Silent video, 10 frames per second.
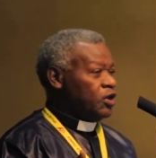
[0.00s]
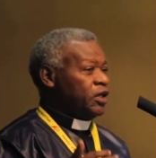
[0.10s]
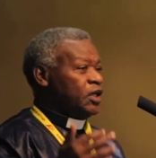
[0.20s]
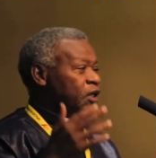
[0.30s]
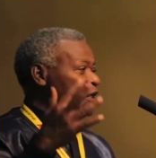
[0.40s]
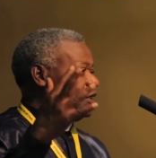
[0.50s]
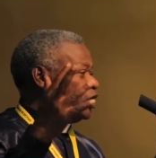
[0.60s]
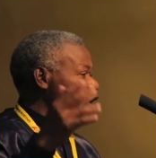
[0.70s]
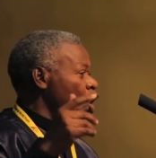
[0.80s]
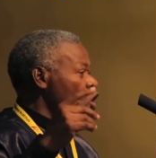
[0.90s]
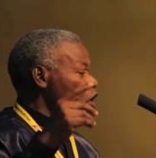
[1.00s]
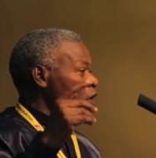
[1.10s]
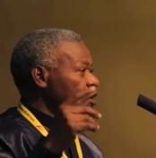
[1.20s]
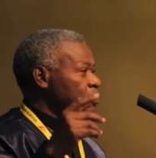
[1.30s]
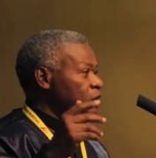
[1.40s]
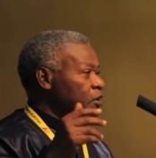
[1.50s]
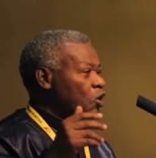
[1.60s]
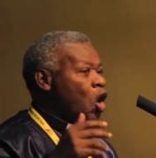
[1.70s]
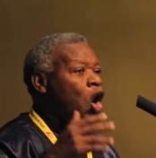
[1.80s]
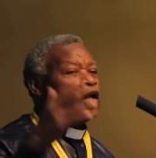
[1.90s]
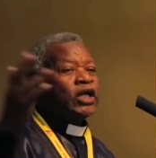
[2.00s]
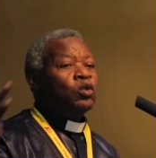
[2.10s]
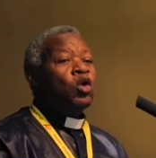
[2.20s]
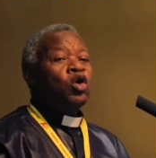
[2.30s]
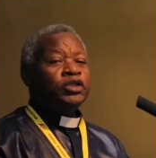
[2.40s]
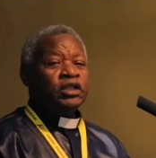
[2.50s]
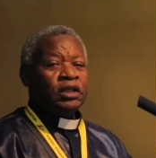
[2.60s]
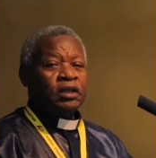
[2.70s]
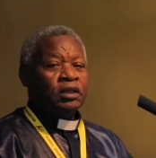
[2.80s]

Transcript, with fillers: The Hollywood